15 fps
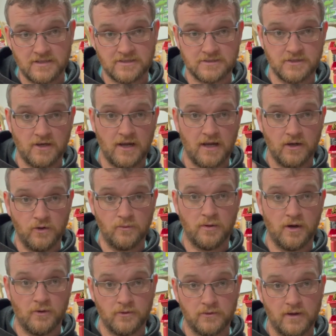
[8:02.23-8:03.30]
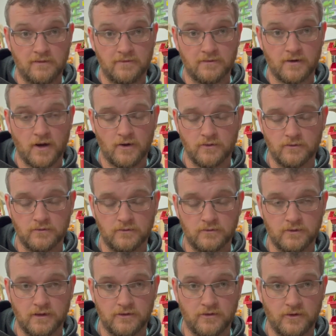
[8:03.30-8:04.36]
It's not like Loophole, who have their own
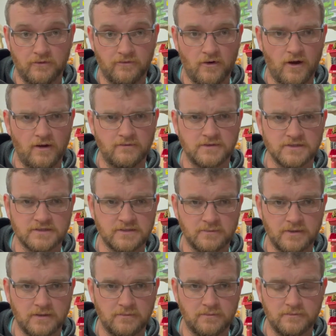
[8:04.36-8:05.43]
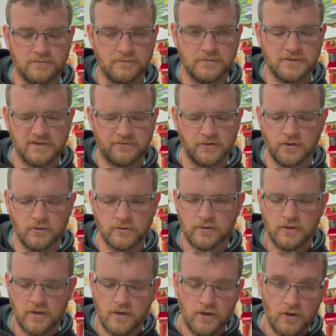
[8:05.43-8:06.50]
35 just to be difficult,
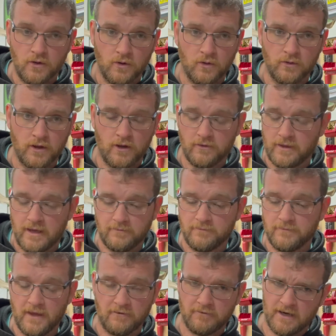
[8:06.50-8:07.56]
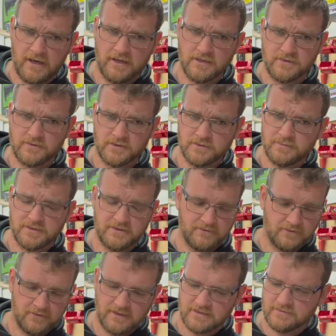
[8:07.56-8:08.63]
although they reckon it's for a specific
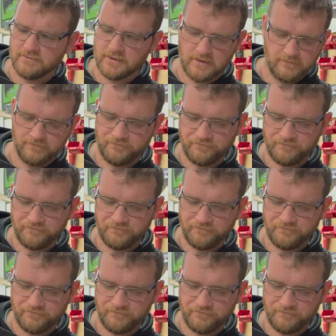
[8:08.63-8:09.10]
reason, but I'm